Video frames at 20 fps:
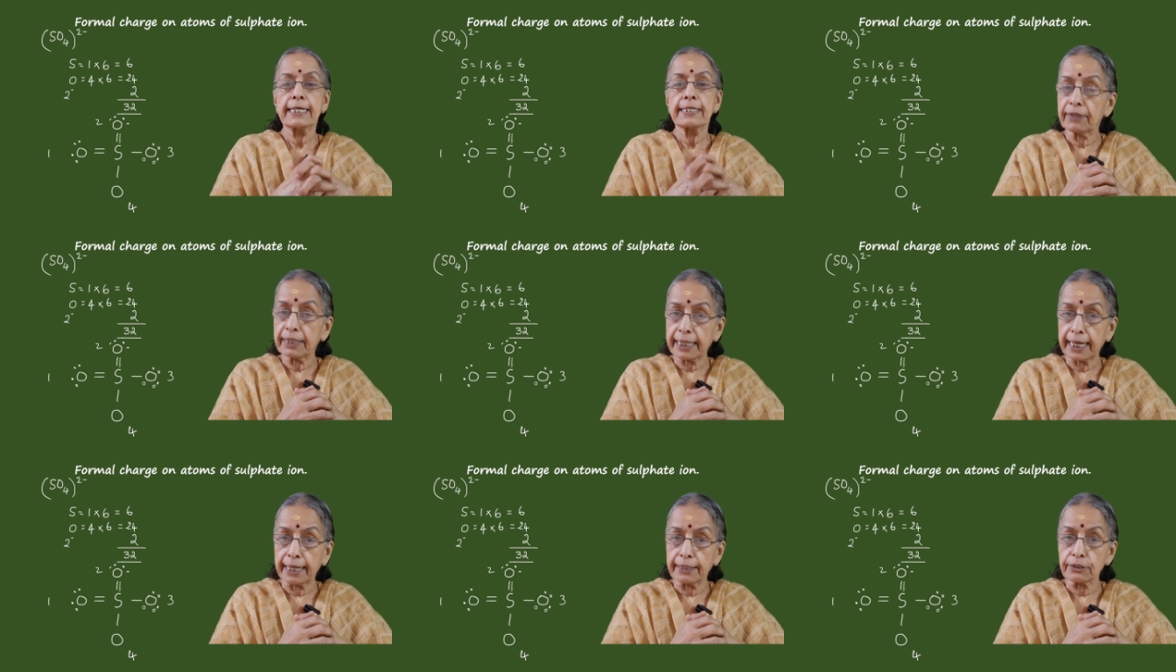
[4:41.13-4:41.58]

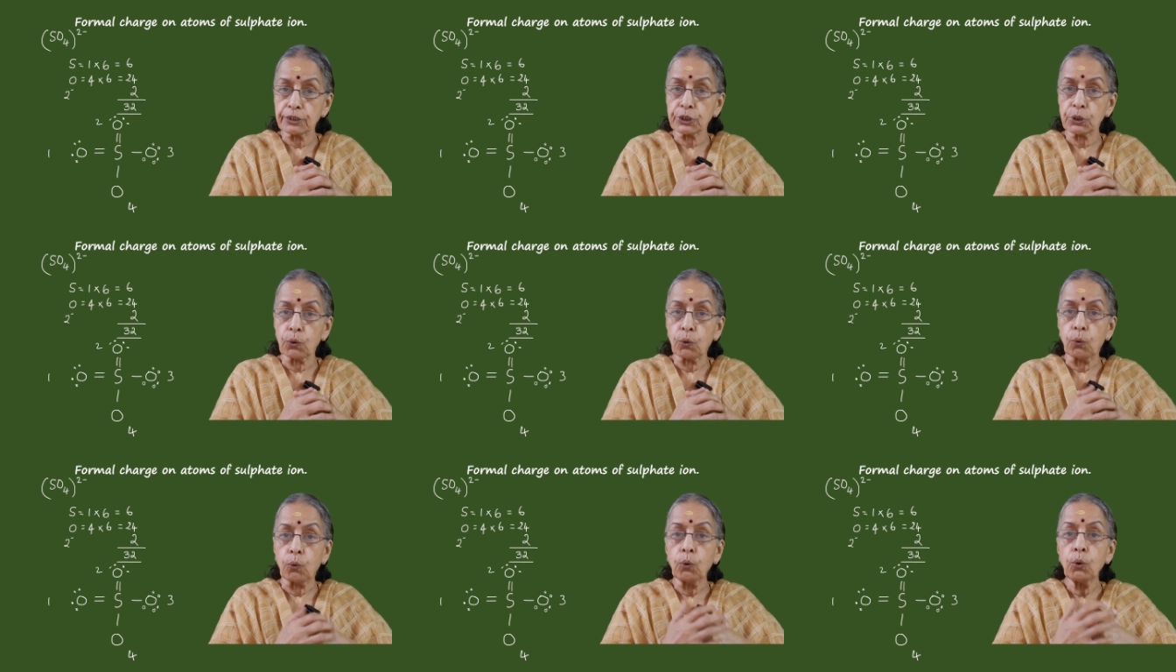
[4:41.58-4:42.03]
We can
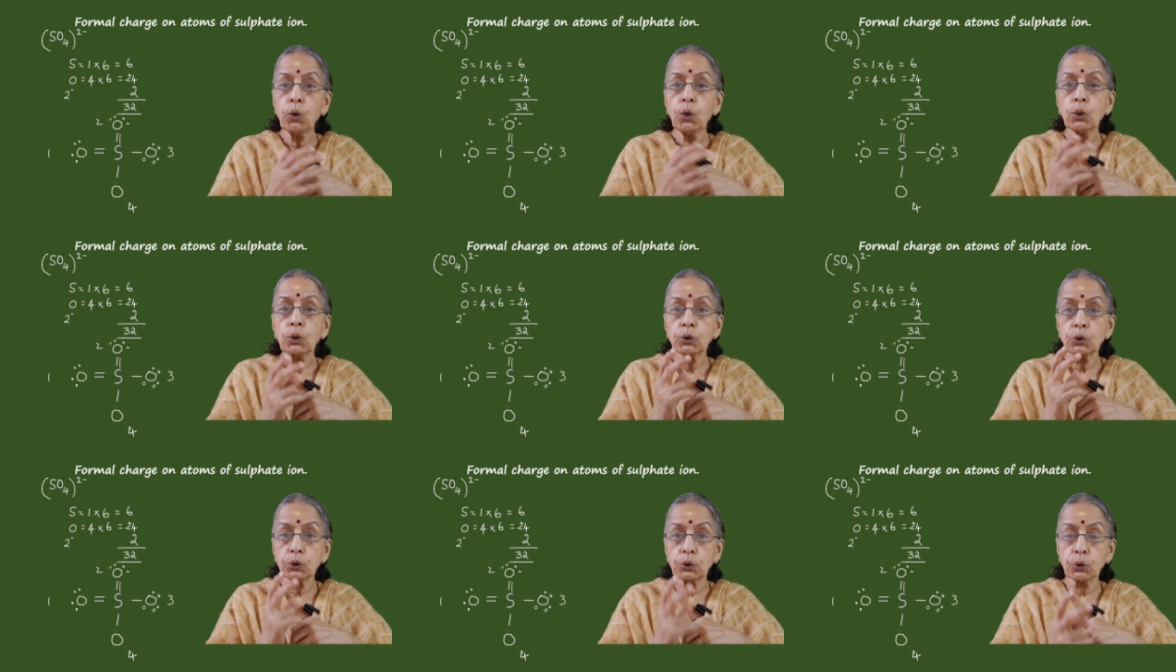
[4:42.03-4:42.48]
show
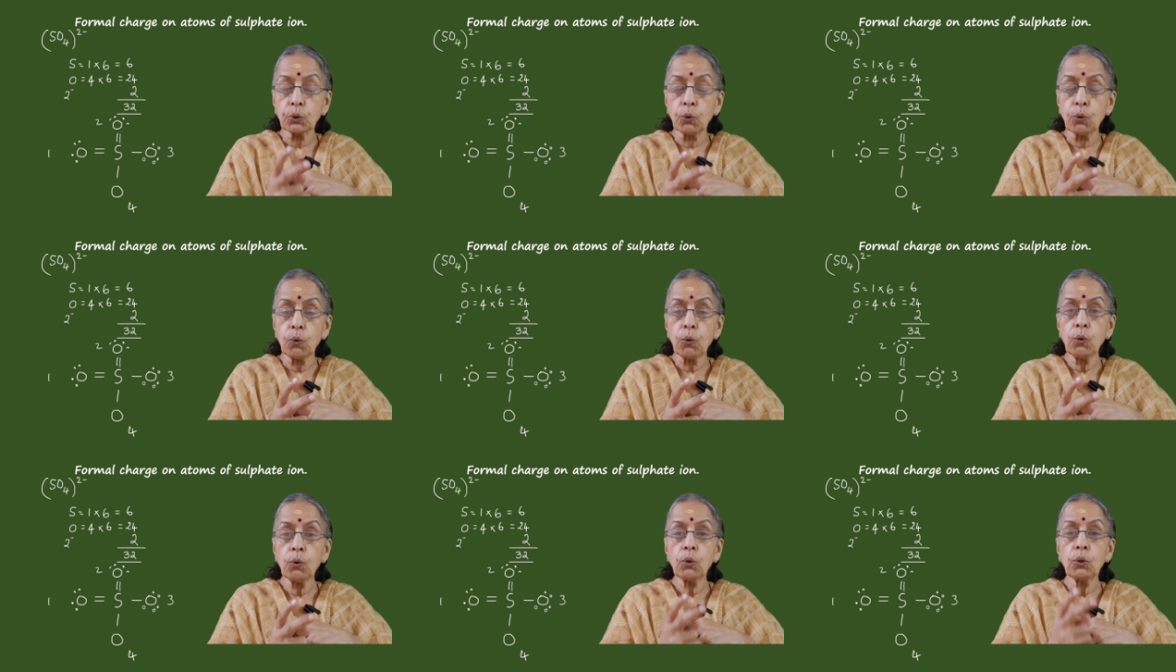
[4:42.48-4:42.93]

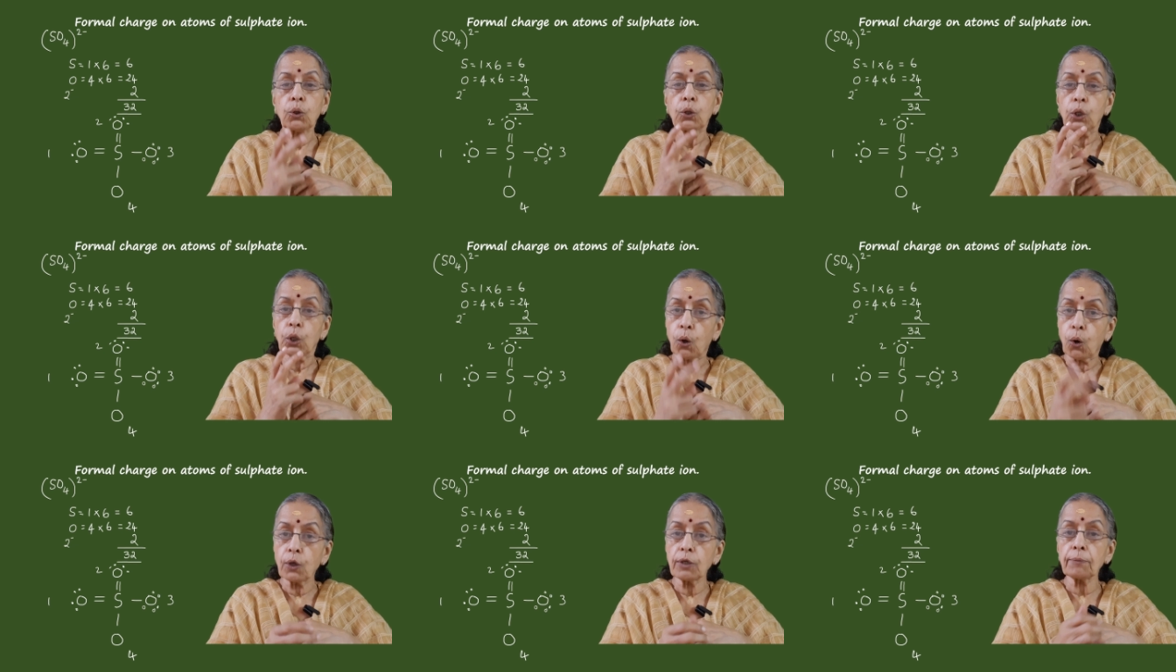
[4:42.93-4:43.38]
2
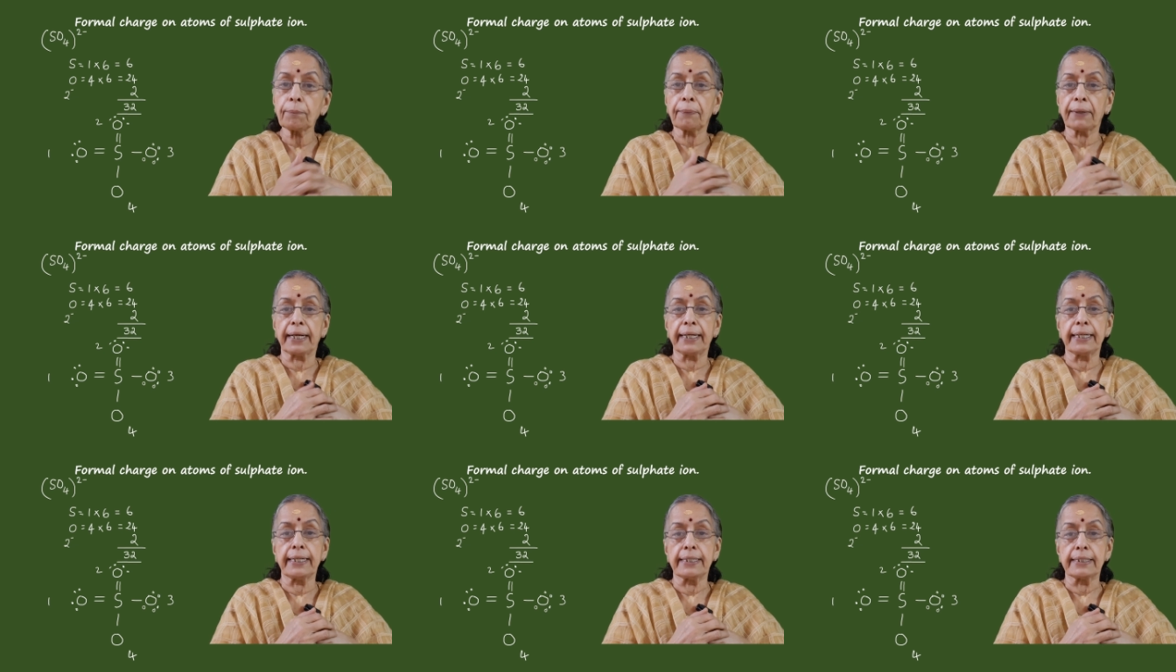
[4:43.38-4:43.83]
lone
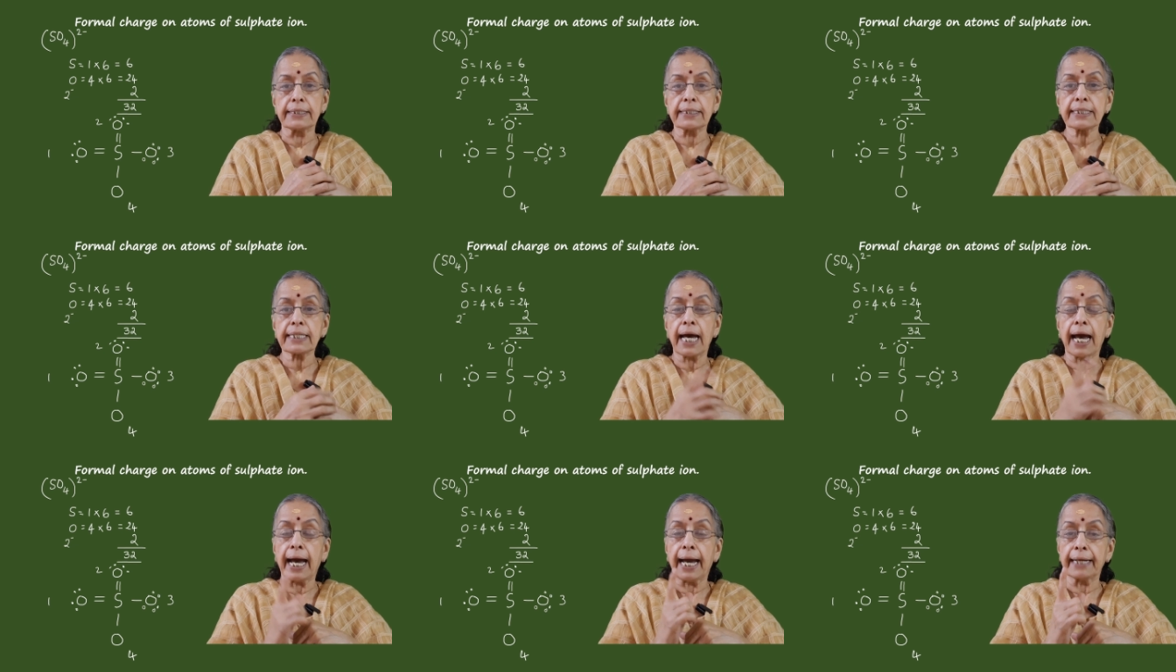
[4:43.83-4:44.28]

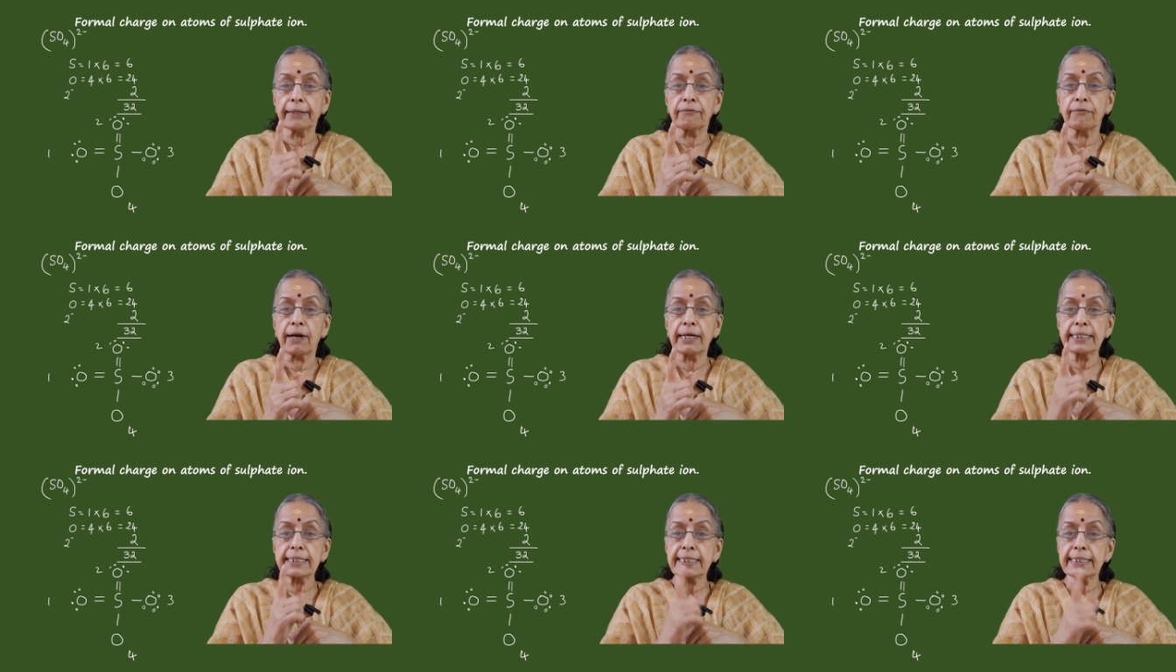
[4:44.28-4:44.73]
pairs and
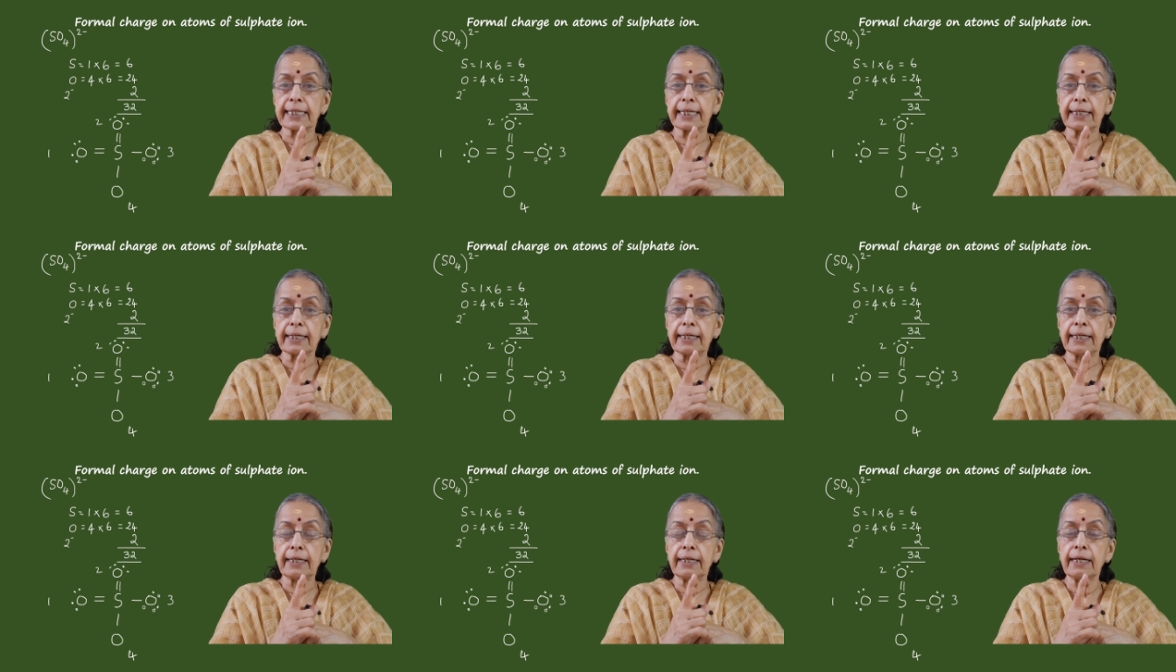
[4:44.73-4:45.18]
1
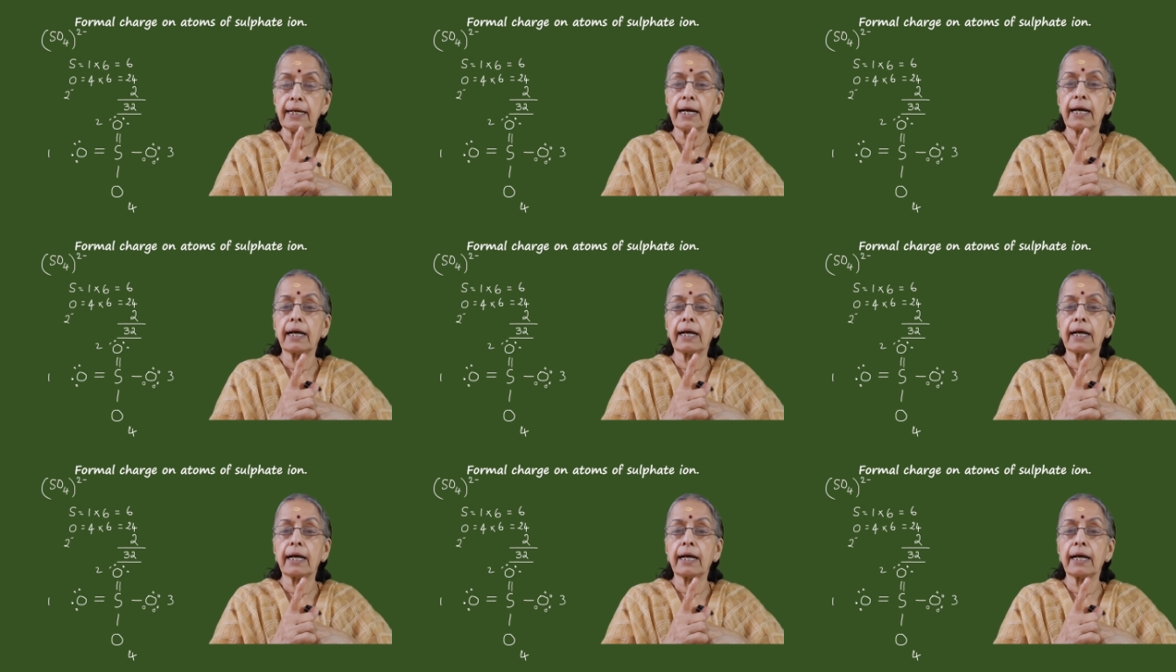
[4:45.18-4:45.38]
single